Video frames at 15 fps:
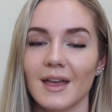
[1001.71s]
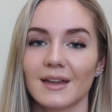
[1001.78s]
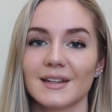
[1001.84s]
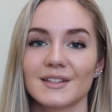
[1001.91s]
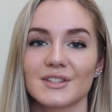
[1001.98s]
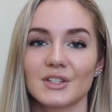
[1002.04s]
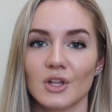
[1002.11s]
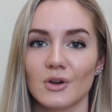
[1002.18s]
and
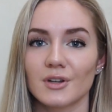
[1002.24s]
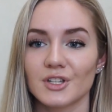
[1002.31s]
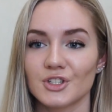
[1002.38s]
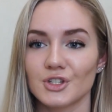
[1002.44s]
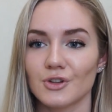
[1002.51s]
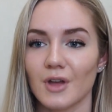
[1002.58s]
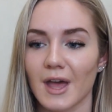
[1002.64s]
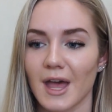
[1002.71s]
as long
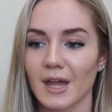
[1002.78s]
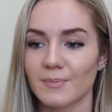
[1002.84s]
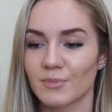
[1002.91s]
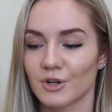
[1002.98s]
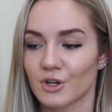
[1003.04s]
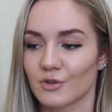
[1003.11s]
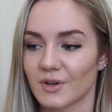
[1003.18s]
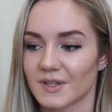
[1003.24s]
as you add
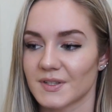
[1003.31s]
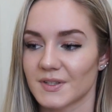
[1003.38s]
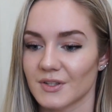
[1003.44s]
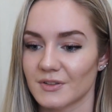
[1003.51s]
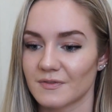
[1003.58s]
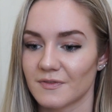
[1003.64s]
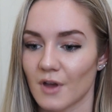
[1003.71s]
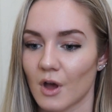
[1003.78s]

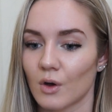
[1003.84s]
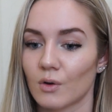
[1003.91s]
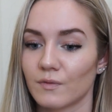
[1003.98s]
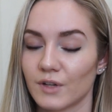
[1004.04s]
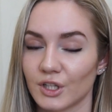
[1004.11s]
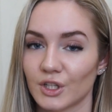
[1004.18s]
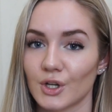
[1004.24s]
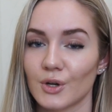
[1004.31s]
progressive
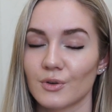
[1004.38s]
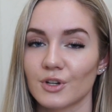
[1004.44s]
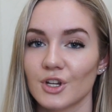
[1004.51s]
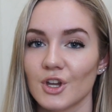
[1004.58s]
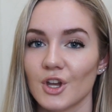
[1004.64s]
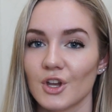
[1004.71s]
overload